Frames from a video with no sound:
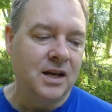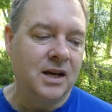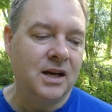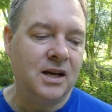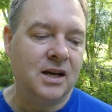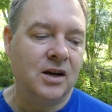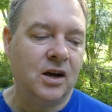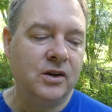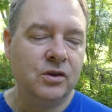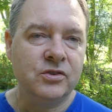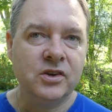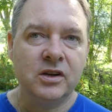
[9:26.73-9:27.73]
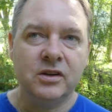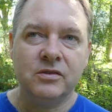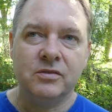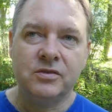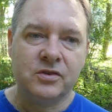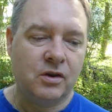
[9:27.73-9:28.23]
I
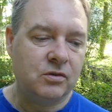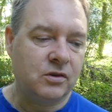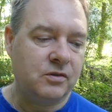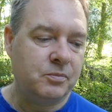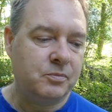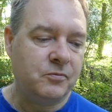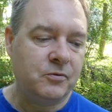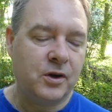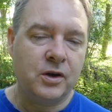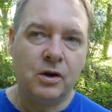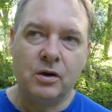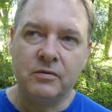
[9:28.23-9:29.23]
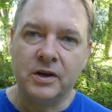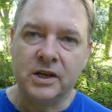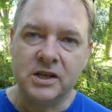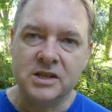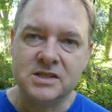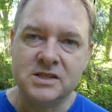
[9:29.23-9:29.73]
also sold a photo of a
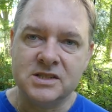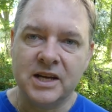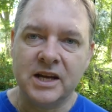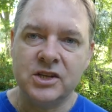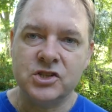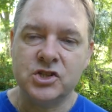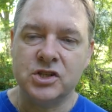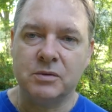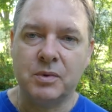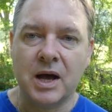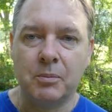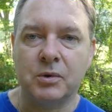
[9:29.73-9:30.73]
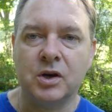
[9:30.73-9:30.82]
container ship up